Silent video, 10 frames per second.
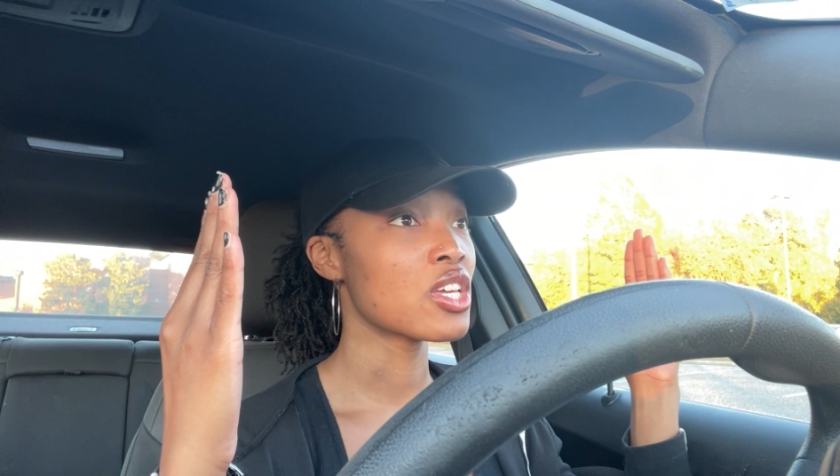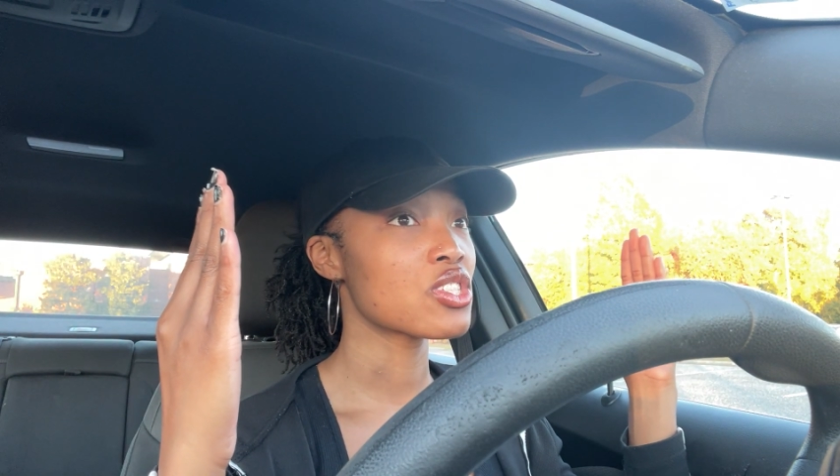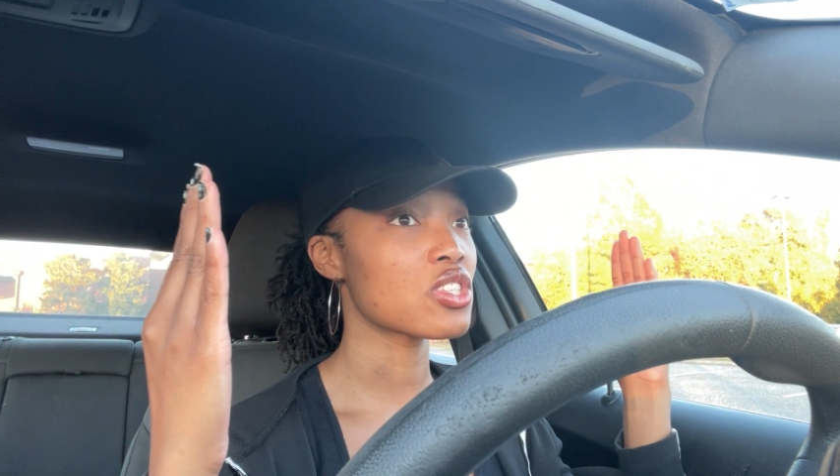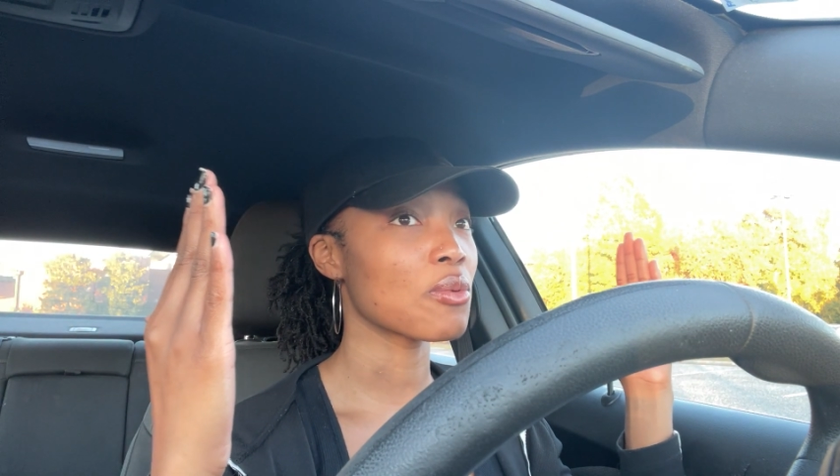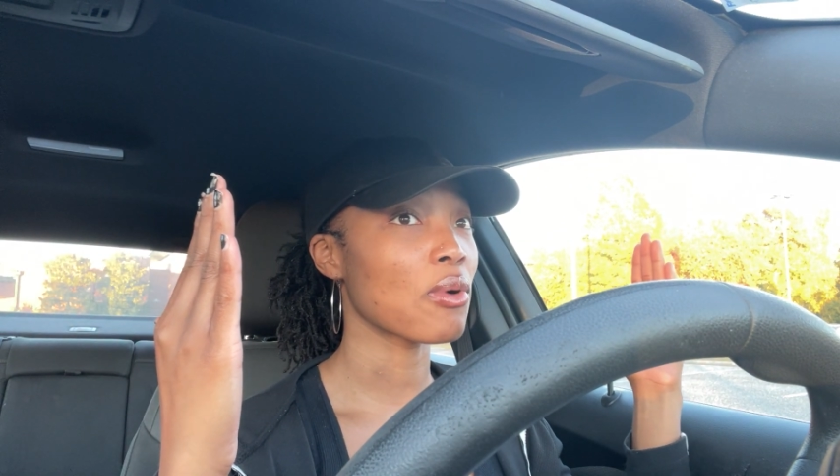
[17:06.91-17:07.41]

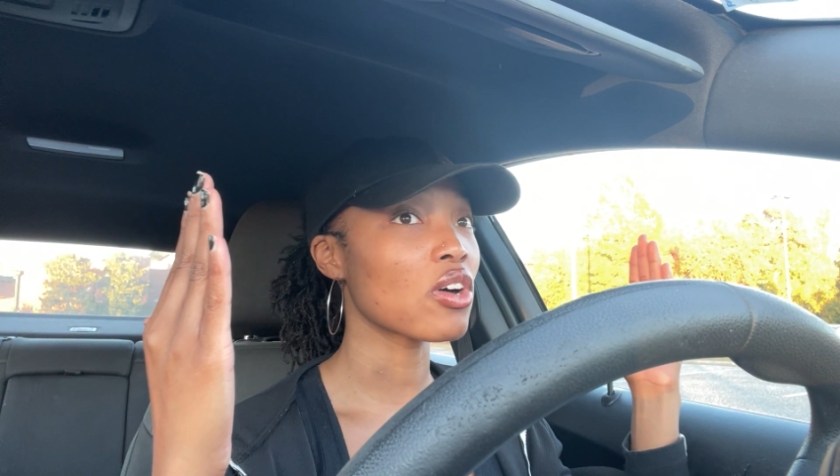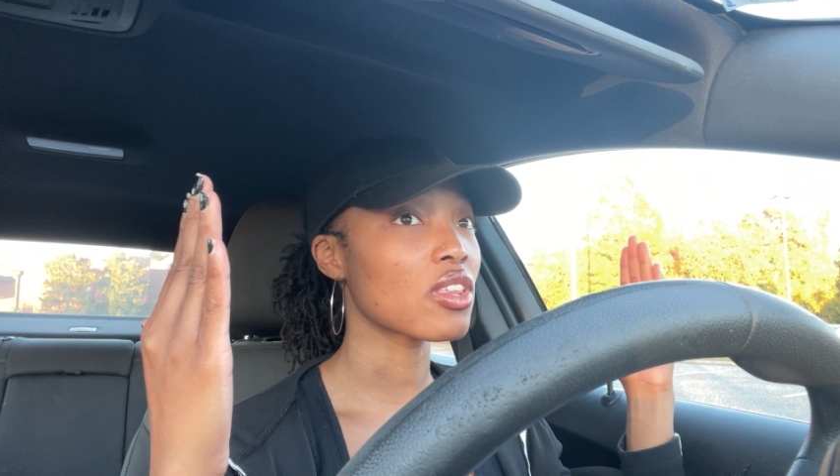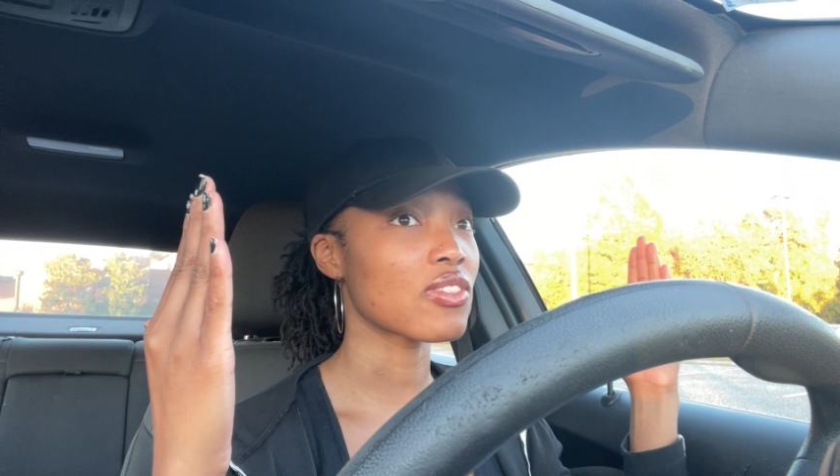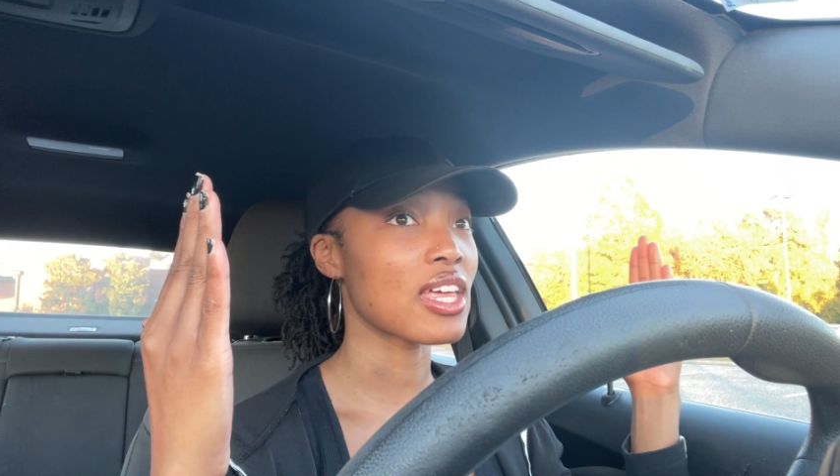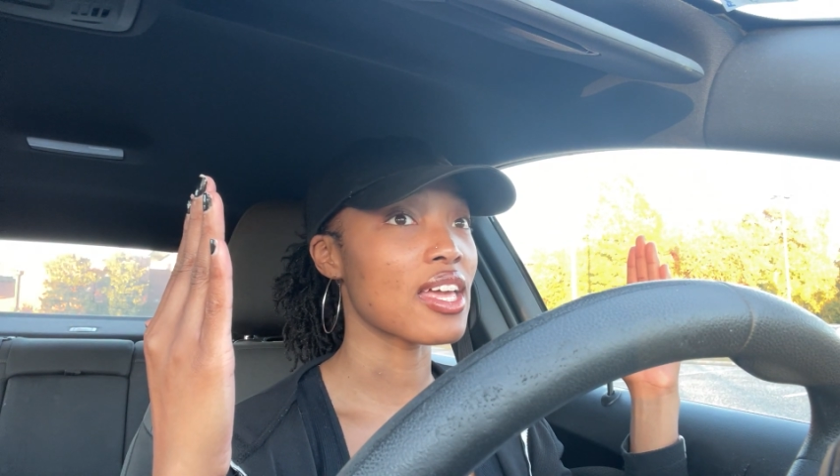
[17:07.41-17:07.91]
to the both
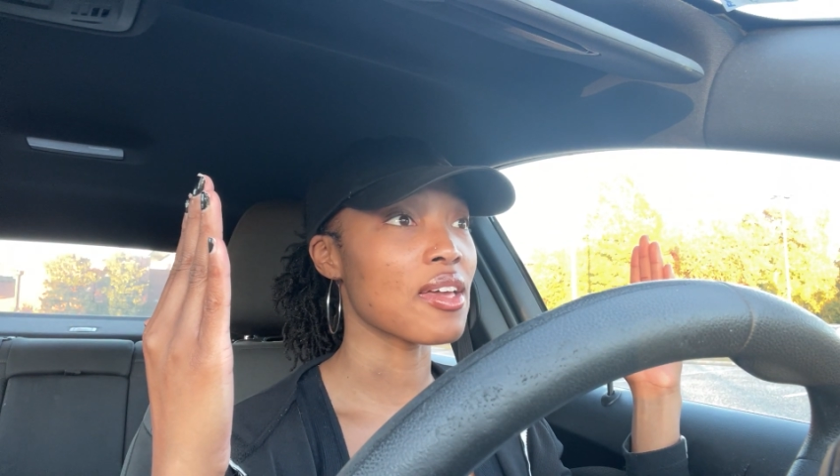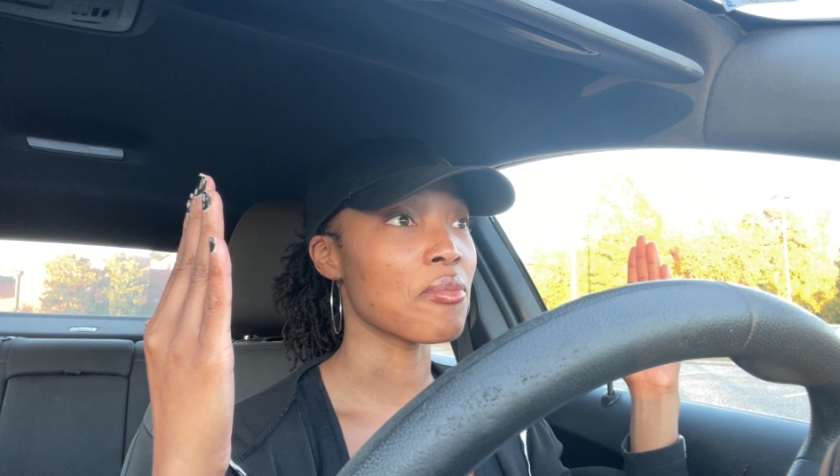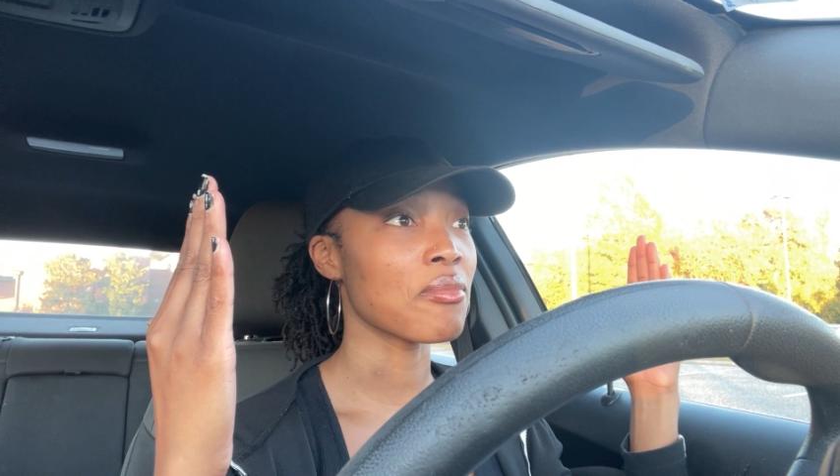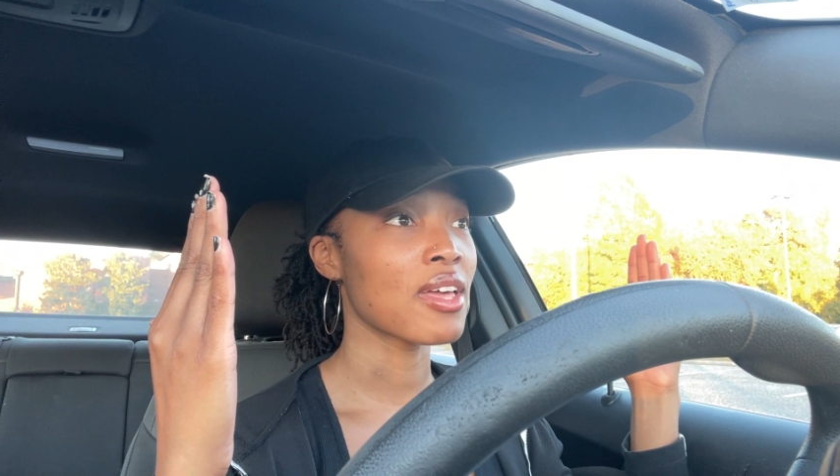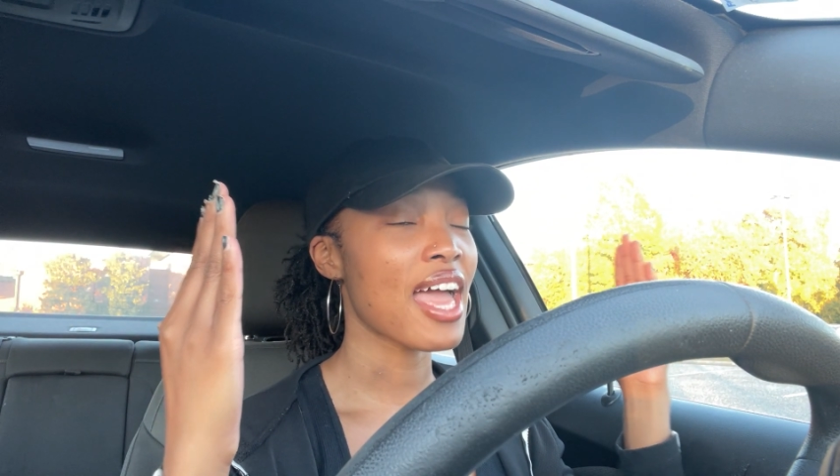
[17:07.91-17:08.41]
of them